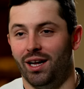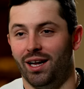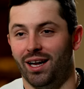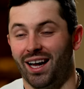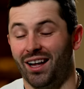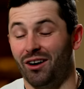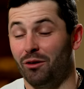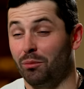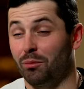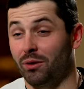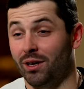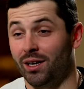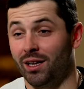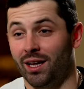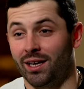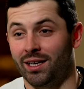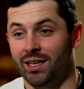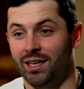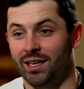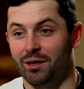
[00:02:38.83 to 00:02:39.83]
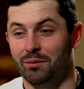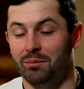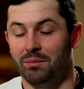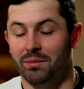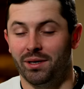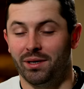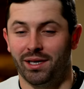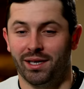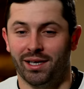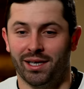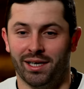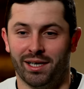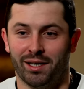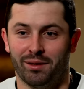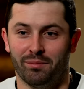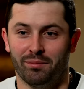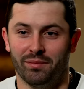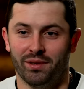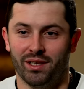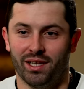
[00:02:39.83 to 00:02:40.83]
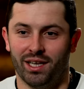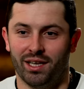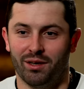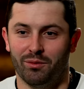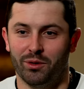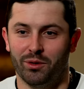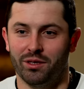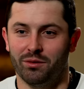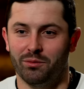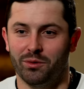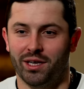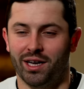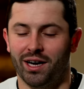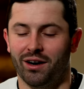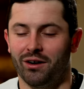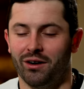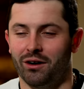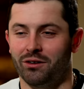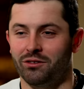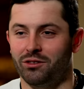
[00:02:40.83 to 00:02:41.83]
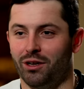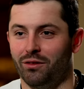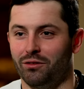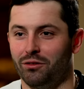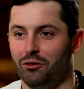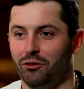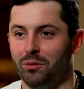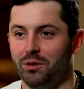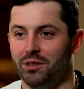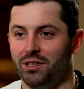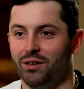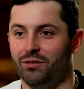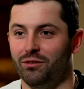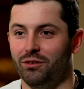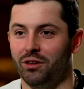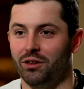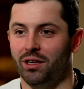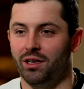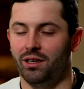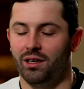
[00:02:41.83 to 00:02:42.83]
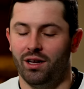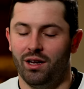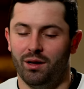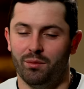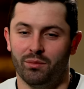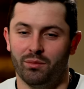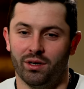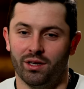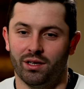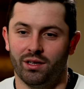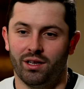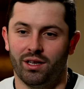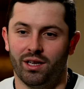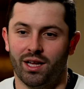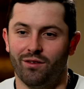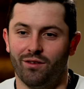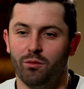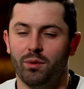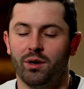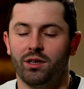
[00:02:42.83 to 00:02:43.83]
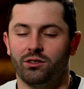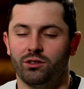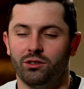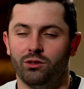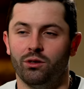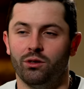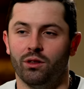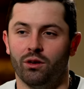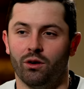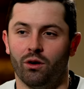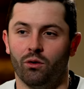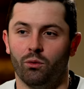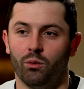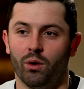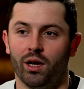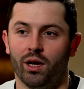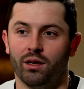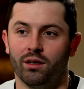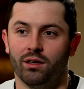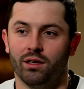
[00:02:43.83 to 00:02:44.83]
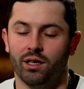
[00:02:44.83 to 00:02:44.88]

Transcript: I don't play like him, um, and we, we carry ourselves a little bit differently, but everybody should do it in their own way.